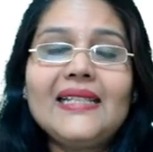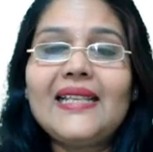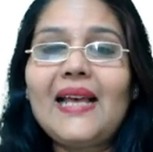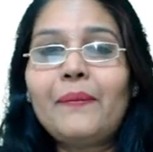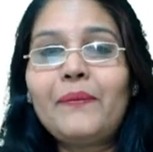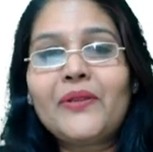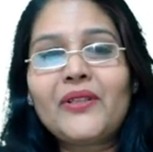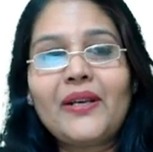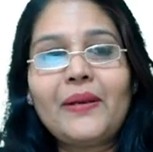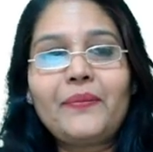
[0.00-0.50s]

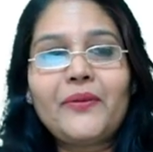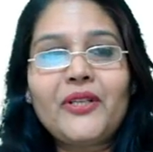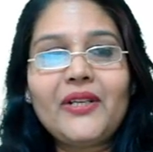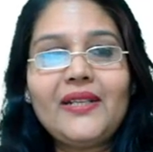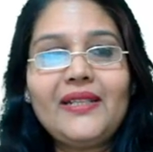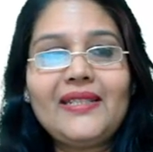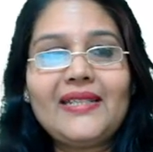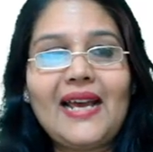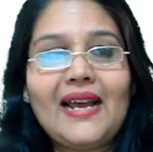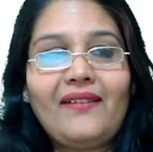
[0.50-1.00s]

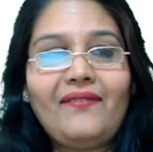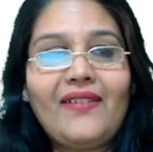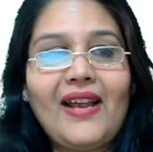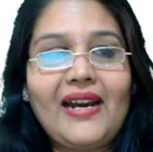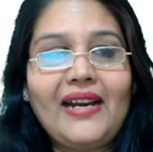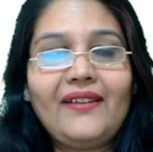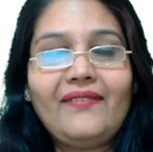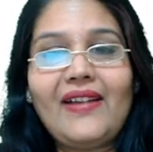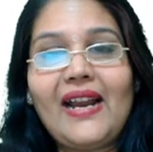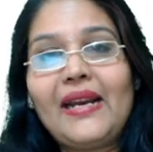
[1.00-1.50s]
Subscriptions are
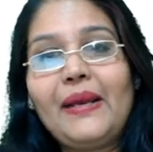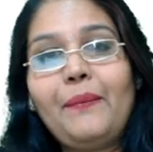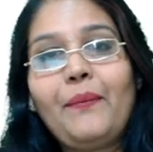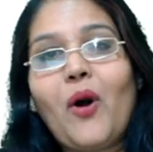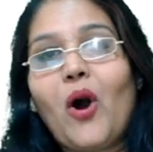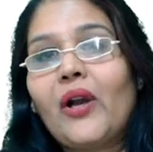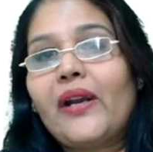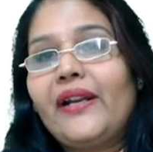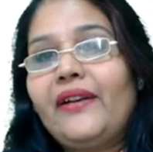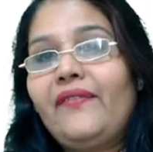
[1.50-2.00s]
very very
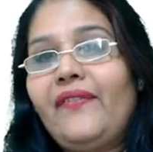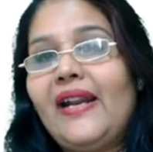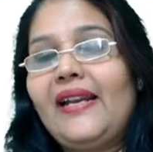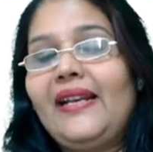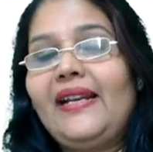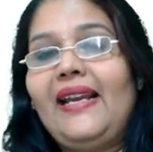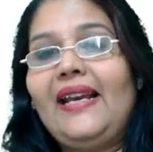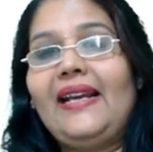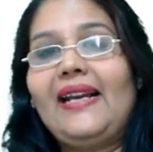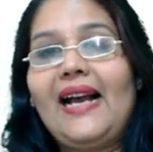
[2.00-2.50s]
pocket
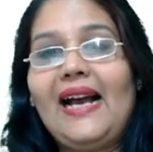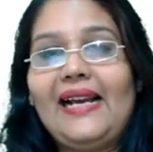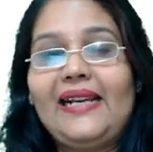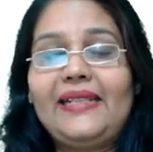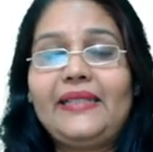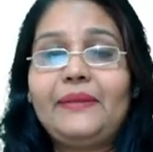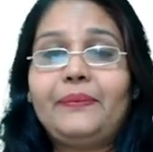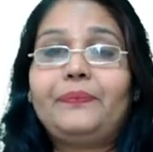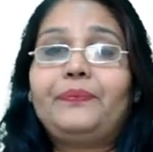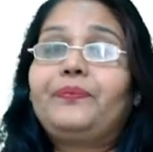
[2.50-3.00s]
friendly,
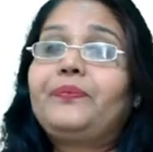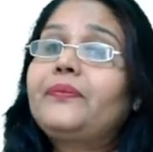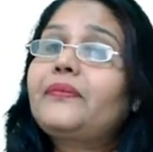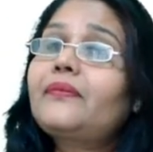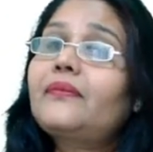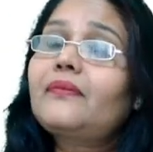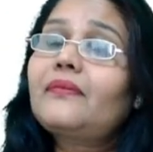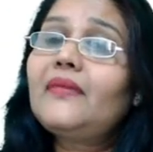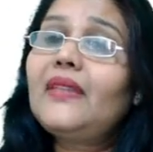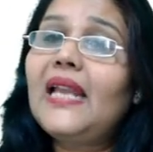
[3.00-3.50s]
guys.
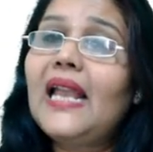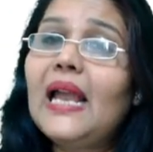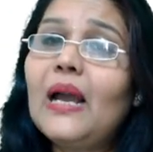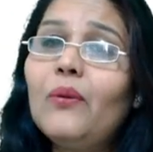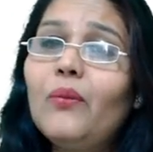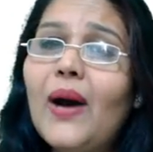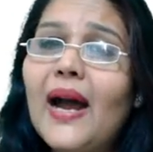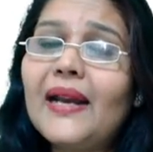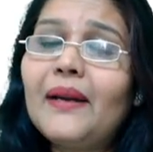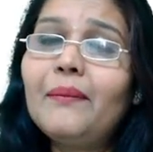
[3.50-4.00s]

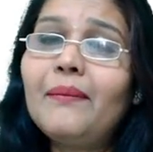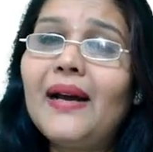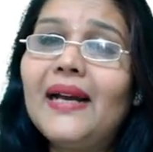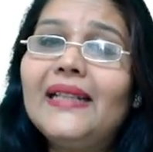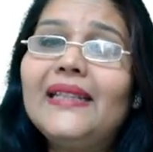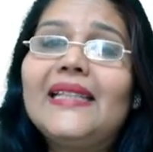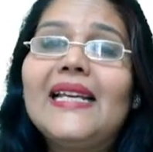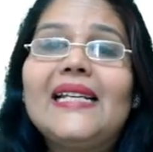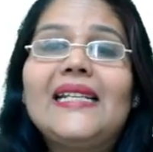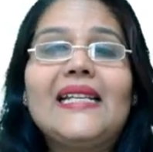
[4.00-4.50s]
One
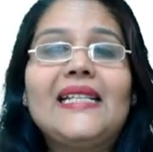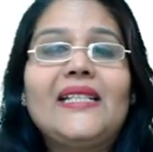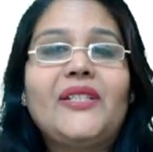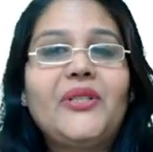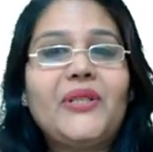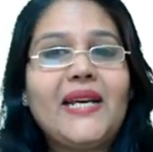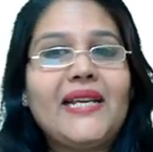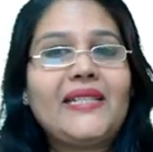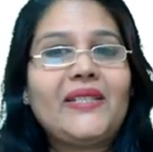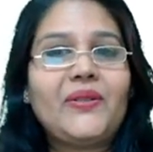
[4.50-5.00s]
month it is
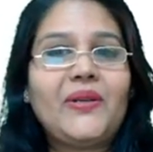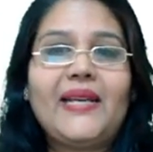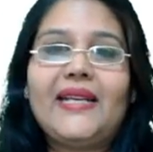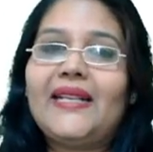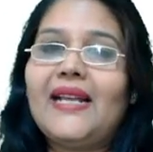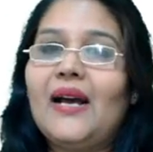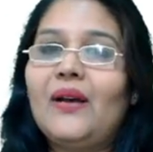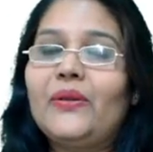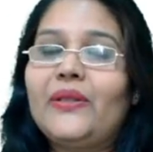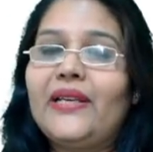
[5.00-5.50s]
just three
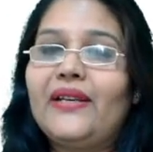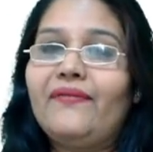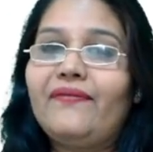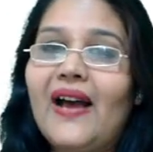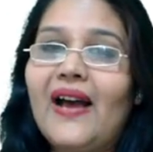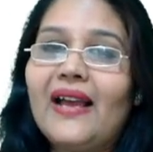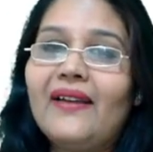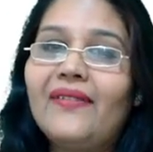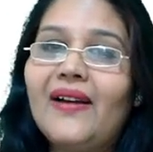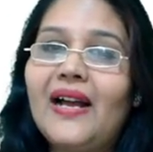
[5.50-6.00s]
thousand
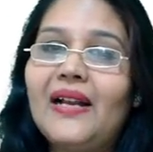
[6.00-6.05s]
five